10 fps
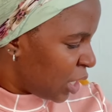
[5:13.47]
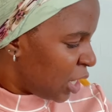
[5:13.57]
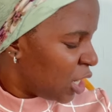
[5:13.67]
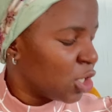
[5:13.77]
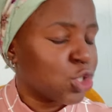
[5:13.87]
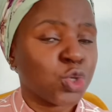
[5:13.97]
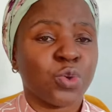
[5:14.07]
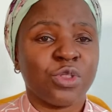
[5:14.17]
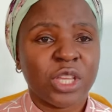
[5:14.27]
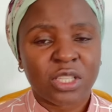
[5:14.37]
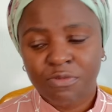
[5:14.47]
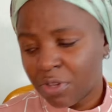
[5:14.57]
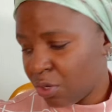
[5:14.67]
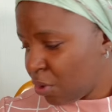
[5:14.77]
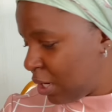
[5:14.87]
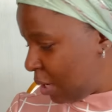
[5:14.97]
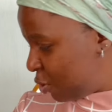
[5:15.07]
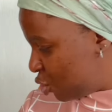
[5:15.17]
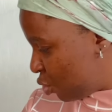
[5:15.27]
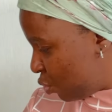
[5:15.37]
into this video let me
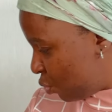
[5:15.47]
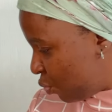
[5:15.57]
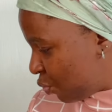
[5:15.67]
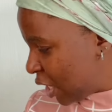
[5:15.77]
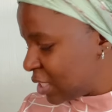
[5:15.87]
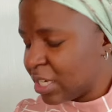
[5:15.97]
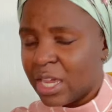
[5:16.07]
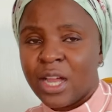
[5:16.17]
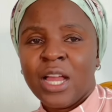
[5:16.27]
show you right here